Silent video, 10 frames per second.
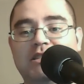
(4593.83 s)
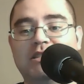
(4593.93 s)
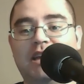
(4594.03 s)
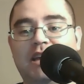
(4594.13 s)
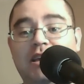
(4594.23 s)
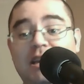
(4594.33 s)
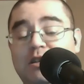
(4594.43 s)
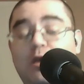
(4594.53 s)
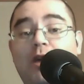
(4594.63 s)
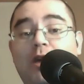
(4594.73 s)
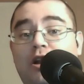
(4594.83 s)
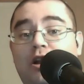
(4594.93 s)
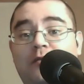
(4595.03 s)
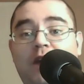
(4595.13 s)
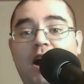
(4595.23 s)
It's like it's going
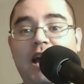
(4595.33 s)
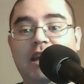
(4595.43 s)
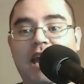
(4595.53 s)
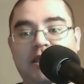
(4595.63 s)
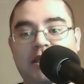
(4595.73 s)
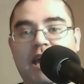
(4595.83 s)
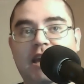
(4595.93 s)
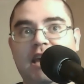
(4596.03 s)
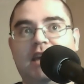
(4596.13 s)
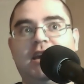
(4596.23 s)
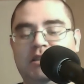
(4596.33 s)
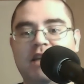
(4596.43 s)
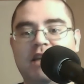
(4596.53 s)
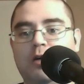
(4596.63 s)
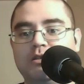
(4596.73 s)
along fine, and then it
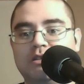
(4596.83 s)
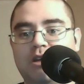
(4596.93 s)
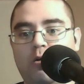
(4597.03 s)
cuts out,